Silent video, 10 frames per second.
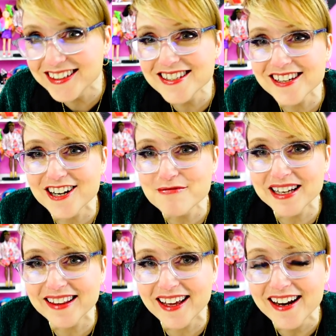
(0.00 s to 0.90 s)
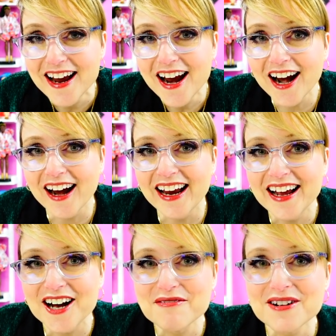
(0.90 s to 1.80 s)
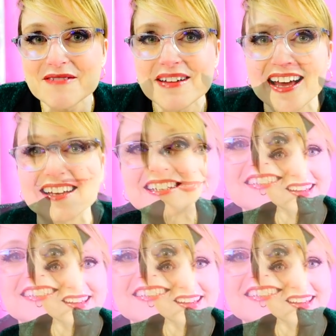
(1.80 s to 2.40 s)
Sorry about that. All right, I'll be right back.